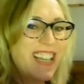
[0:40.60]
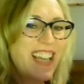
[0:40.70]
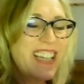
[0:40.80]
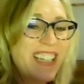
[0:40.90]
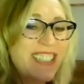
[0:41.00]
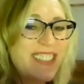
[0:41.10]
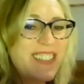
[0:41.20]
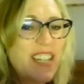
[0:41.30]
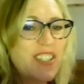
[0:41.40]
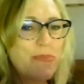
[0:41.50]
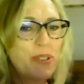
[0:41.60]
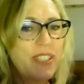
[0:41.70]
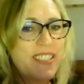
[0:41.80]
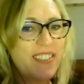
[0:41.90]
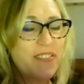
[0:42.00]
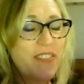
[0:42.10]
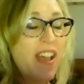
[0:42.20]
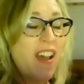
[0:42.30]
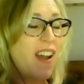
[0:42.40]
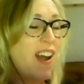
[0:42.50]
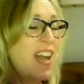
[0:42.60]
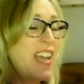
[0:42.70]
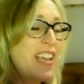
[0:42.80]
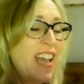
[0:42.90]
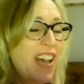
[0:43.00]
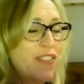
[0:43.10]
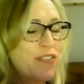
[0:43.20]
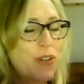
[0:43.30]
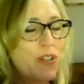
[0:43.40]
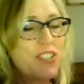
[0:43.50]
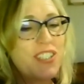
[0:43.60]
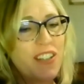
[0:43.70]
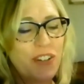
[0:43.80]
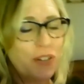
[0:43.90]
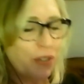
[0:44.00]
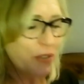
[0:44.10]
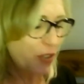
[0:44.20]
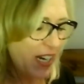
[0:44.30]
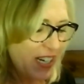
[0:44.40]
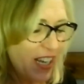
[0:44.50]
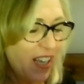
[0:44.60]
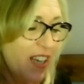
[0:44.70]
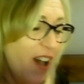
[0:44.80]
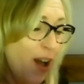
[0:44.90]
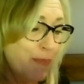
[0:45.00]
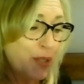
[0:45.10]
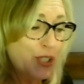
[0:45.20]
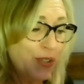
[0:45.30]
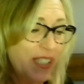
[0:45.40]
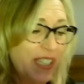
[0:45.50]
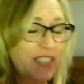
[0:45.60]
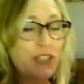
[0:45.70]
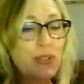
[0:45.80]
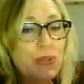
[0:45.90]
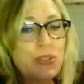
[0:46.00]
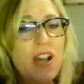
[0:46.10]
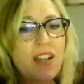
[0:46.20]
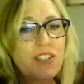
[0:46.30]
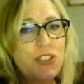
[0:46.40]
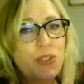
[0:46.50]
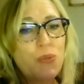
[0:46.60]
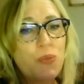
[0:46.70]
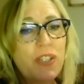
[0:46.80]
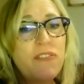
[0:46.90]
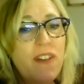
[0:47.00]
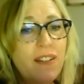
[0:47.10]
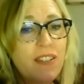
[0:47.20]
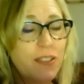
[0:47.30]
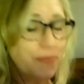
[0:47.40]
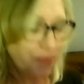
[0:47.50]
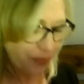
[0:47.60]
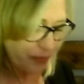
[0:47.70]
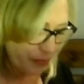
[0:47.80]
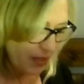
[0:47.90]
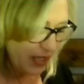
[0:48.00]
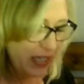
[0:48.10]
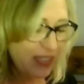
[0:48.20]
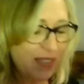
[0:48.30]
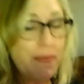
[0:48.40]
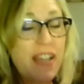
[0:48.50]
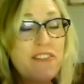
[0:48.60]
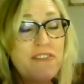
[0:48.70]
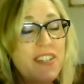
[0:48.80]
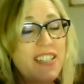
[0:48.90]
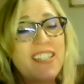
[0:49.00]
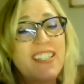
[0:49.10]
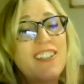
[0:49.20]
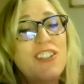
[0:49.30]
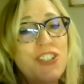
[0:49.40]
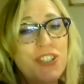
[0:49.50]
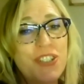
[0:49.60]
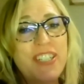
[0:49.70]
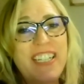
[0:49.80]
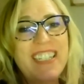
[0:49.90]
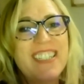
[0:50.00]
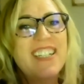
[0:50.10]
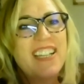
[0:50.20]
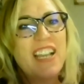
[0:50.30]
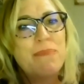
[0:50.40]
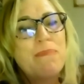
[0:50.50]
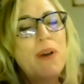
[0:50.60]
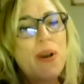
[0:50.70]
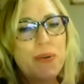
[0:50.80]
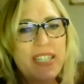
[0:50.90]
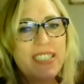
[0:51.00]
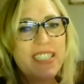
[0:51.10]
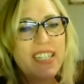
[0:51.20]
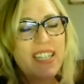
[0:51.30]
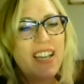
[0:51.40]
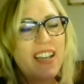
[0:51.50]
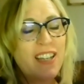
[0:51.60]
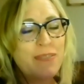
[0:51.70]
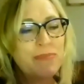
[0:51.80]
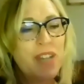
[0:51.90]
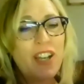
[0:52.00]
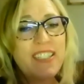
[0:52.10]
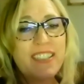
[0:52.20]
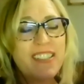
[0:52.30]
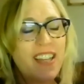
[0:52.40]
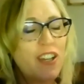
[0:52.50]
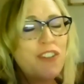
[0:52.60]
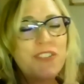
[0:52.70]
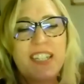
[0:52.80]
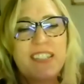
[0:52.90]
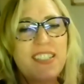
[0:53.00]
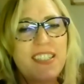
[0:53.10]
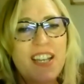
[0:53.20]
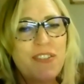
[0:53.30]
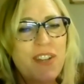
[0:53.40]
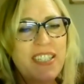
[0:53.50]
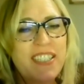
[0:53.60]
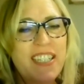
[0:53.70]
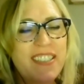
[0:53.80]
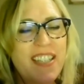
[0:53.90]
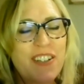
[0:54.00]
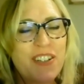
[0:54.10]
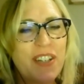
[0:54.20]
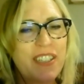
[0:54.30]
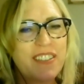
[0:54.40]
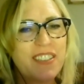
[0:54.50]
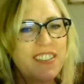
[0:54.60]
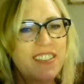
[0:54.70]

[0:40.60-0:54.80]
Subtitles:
Hey guys, Natural Progressive. I have, of course, another great opportunity to talk to Will Falk. He's the biophilic attorney and poet. Hopefully I said that right. Did I say that correct?